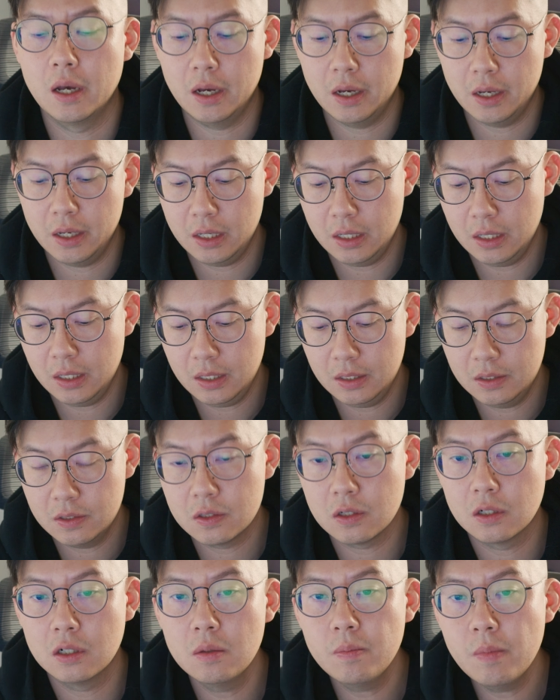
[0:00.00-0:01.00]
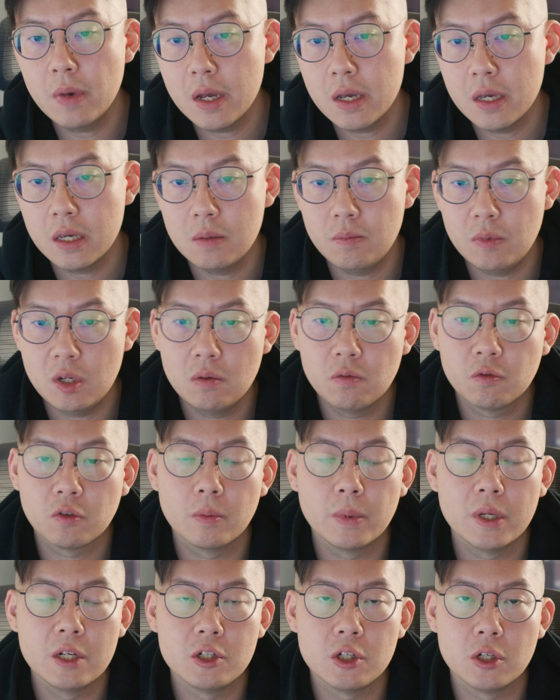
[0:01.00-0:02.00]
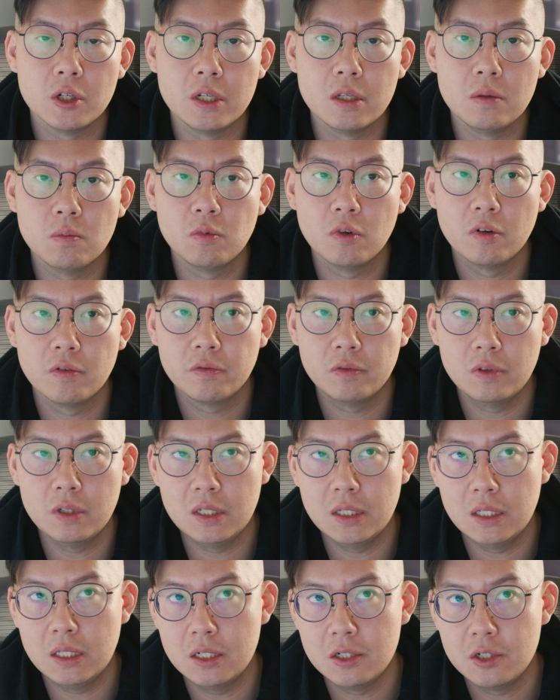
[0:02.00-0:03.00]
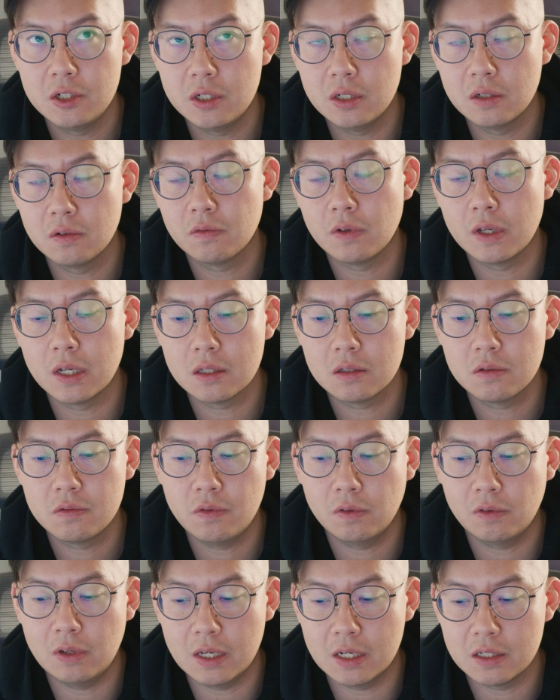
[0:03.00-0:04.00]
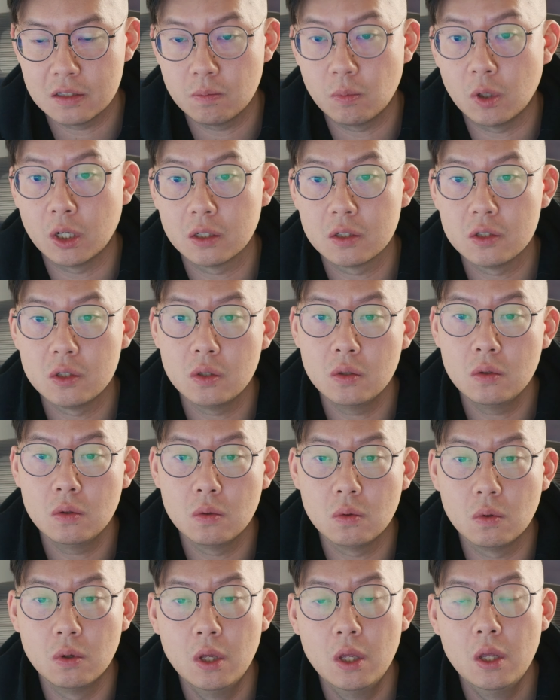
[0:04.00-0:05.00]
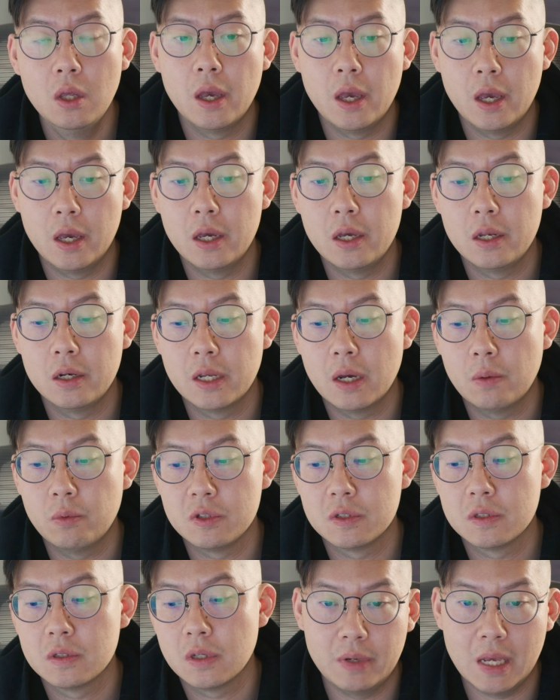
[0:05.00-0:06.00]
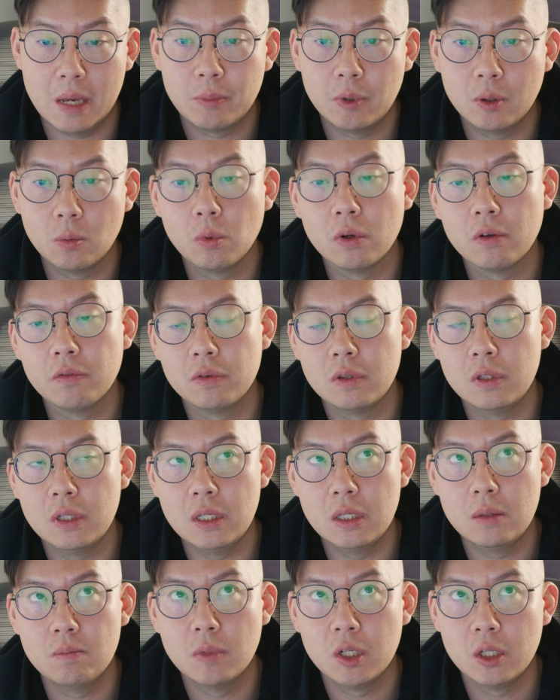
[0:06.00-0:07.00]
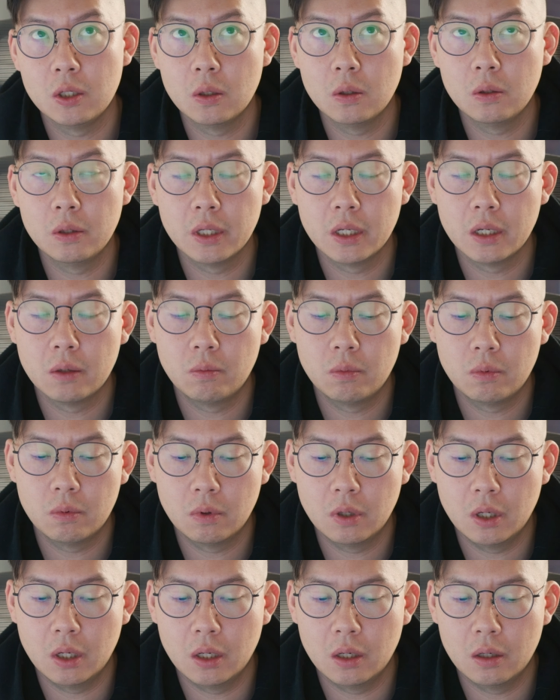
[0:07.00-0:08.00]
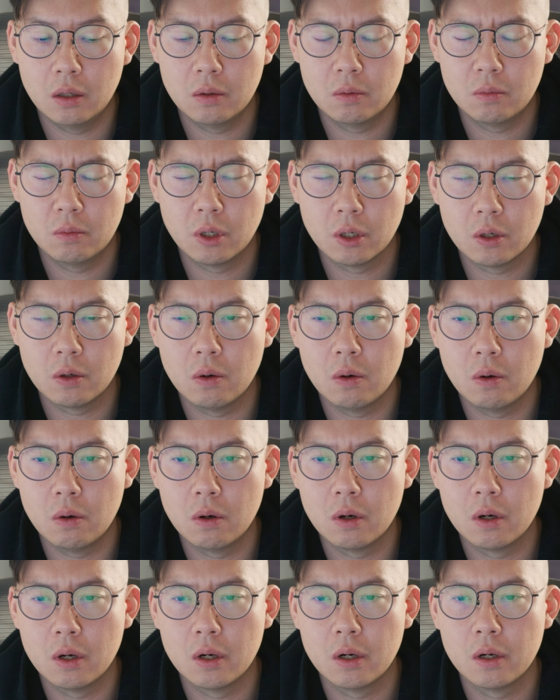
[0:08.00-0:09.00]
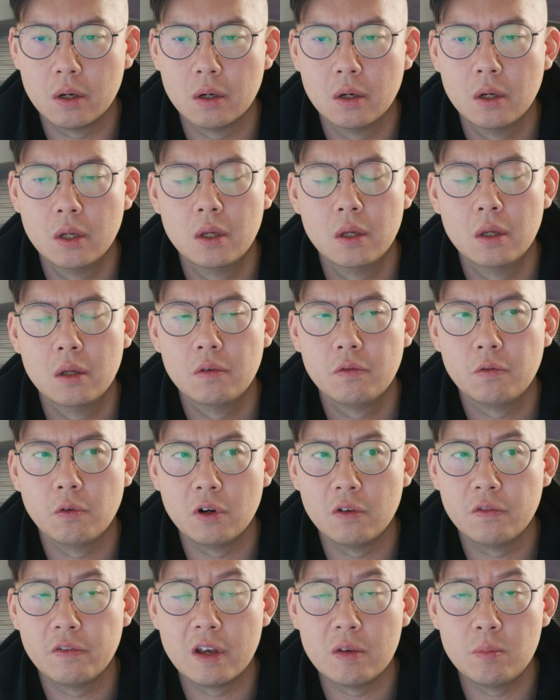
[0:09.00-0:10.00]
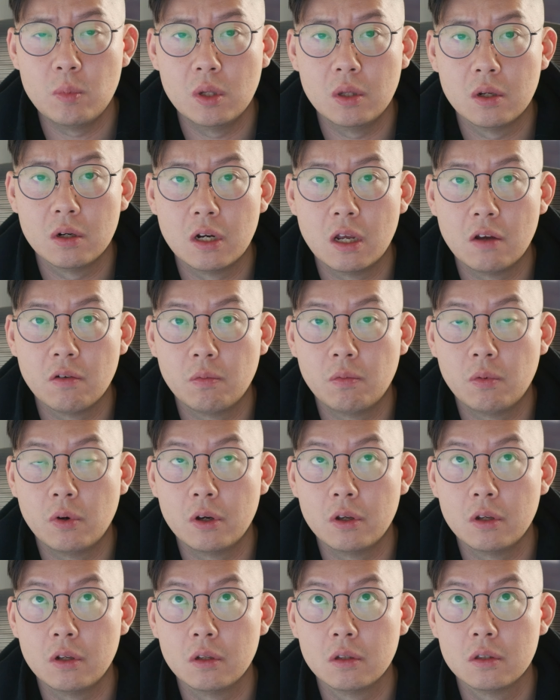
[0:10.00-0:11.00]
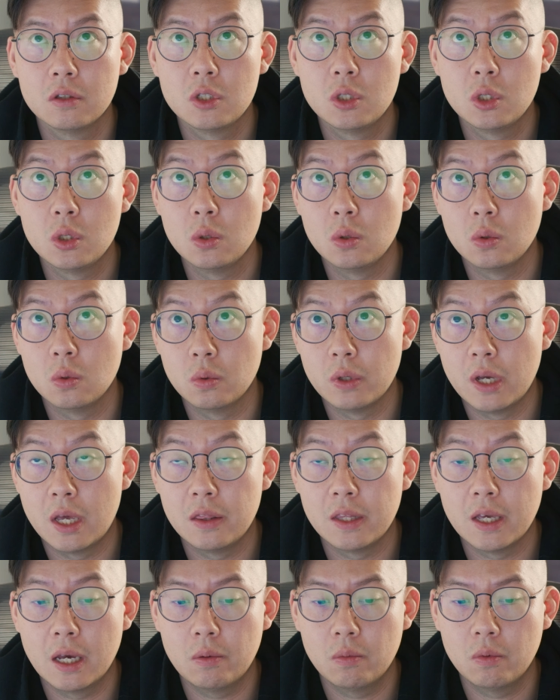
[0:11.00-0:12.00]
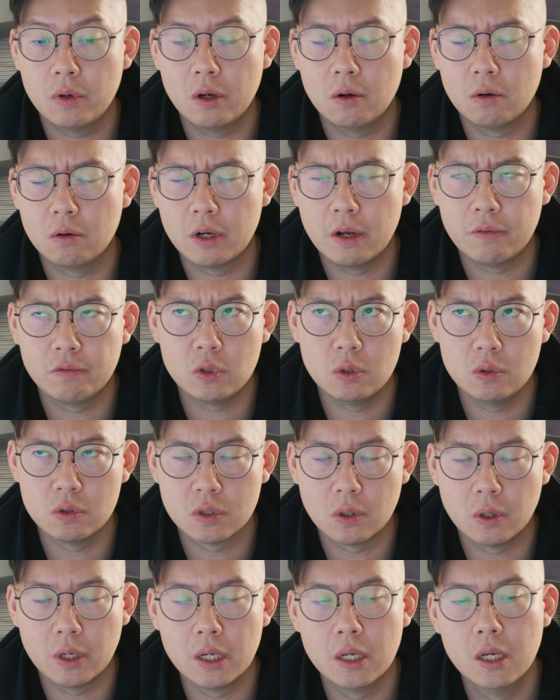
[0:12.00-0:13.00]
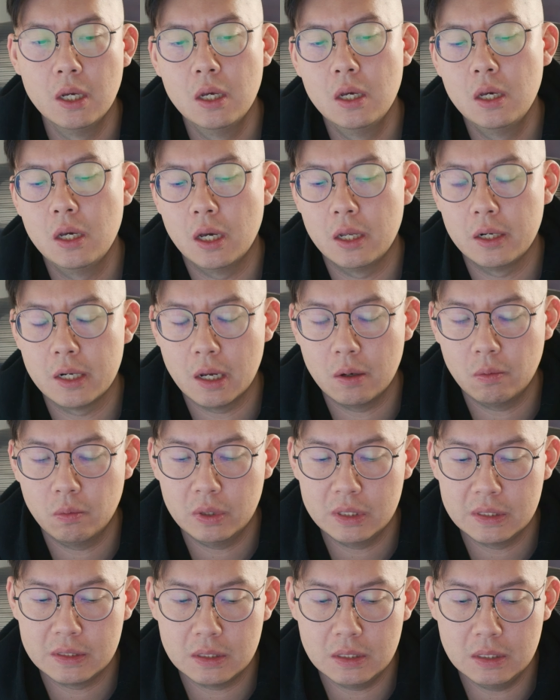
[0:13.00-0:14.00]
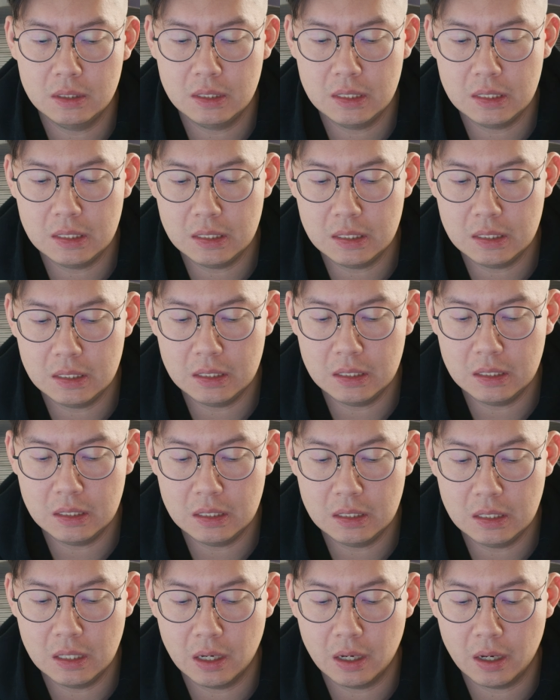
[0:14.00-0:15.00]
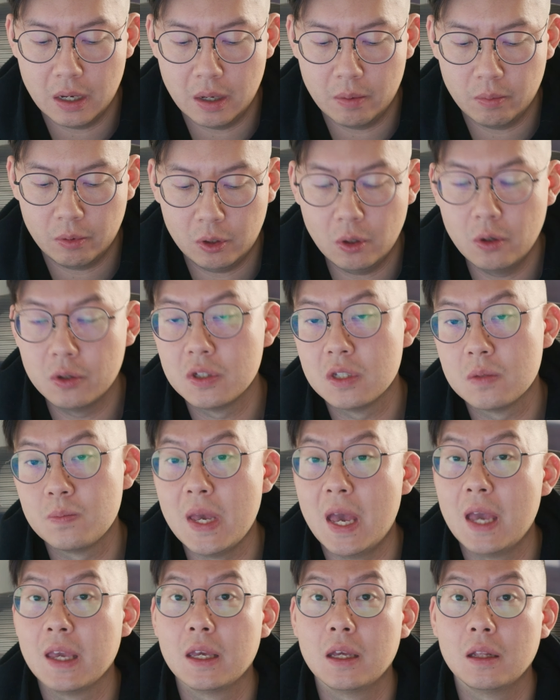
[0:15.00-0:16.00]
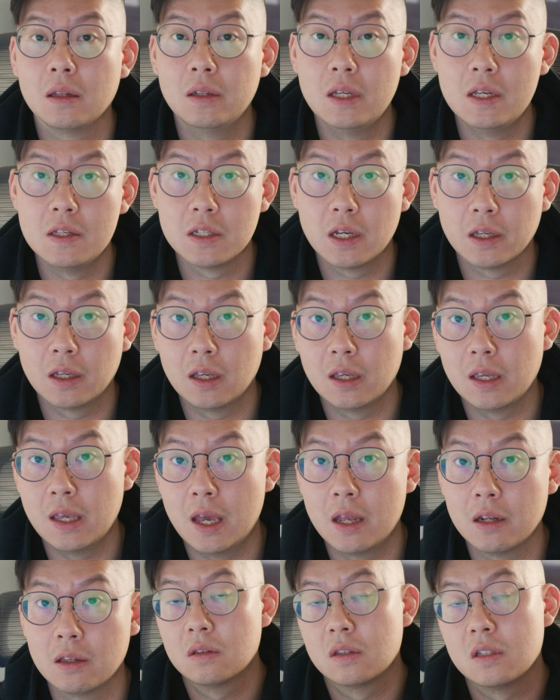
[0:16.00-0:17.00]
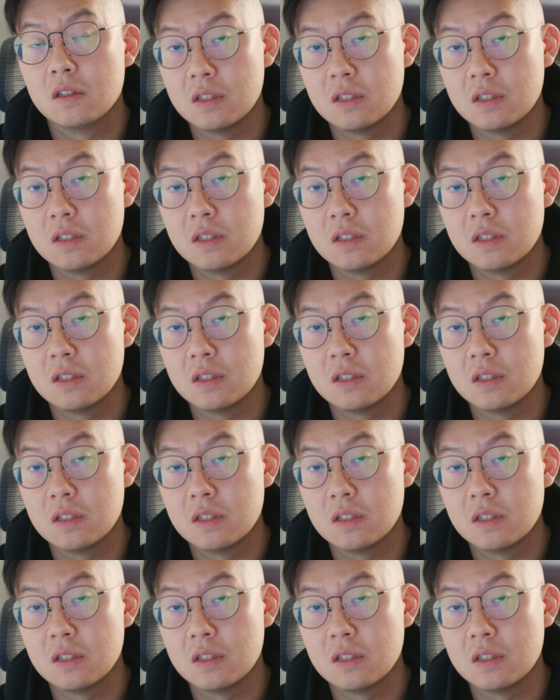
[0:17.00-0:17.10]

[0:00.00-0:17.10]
I started my medium format journey with the GFX 50S Mark II, and that was dabbed with the Manola Rokkor 45mm f1.2 and that, or f2, sorry, and that was the closest pancake lens I could get.